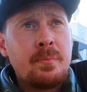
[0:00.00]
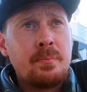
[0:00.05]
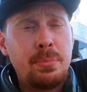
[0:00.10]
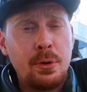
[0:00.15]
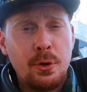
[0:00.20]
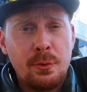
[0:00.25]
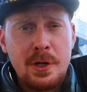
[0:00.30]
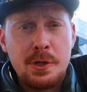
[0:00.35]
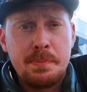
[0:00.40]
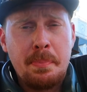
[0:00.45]

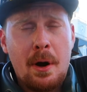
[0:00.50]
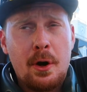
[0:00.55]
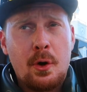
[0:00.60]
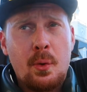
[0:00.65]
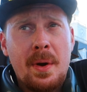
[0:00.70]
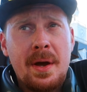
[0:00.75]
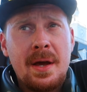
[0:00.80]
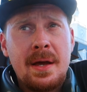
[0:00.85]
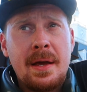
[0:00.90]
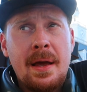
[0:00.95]
Blue Ridge
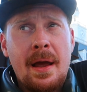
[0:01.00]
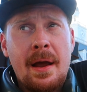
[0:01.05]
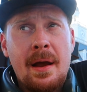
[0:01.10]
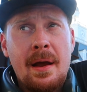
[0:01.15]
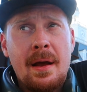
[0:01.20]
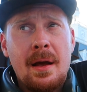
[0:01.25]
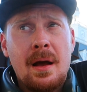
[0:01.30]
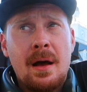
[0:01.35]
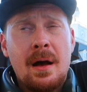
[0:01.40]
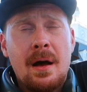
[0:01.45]
Parkway
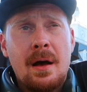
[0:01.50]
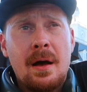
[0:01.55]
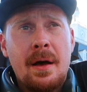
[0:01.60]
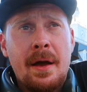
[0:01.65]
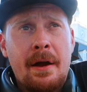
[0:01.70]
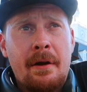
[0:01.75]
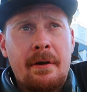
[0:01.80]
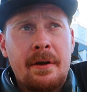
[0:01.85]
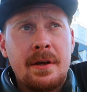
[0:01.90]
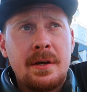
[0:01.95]
uh,
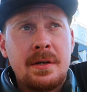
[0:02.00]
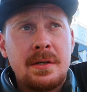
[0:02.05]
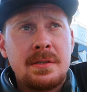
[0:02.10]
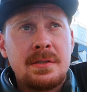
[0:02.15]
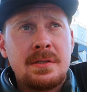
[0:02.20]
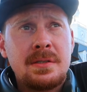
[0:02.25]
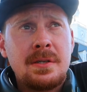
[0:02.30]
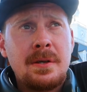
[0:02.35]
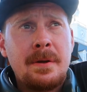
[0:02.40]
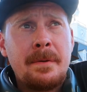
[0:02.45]

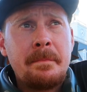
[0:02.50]
areas,